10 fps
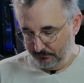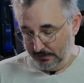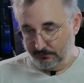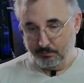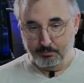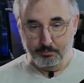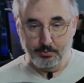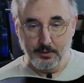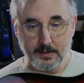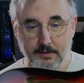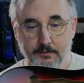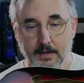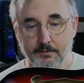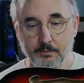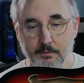It's pretty. It's
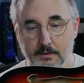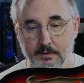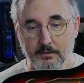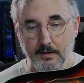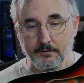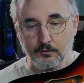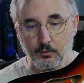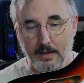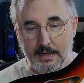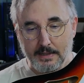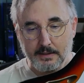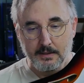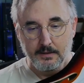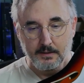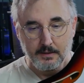got some nice grain
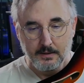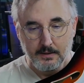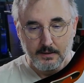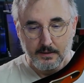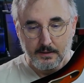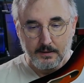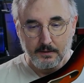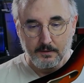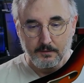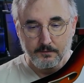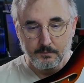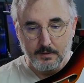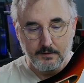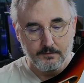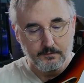here, some
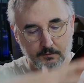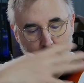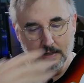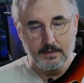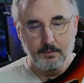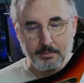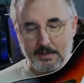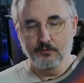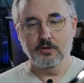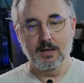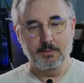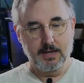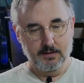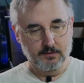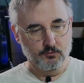nice grain. The paint job
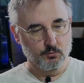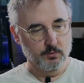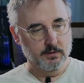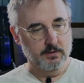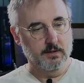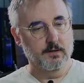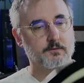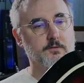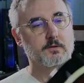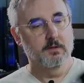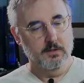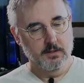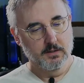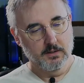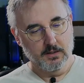on it is really nice.
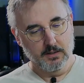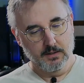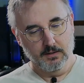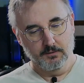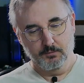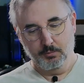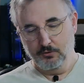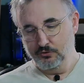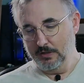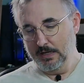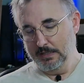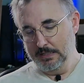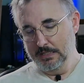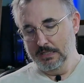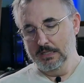It's pretty
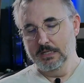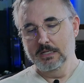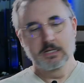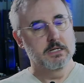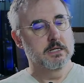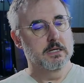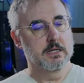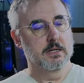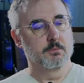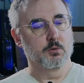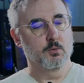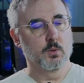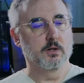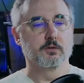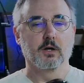shiny, pretty
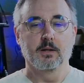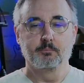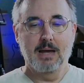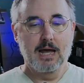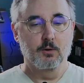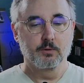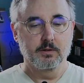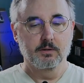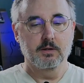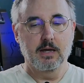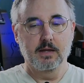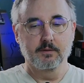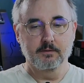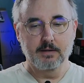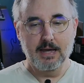well done. Bound
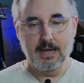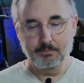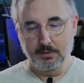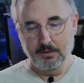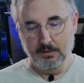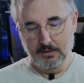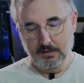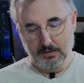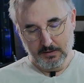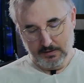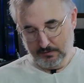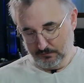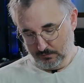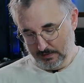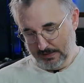on the top,
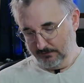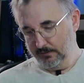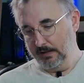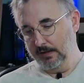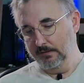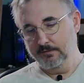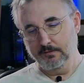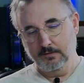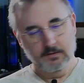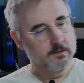so that's nice.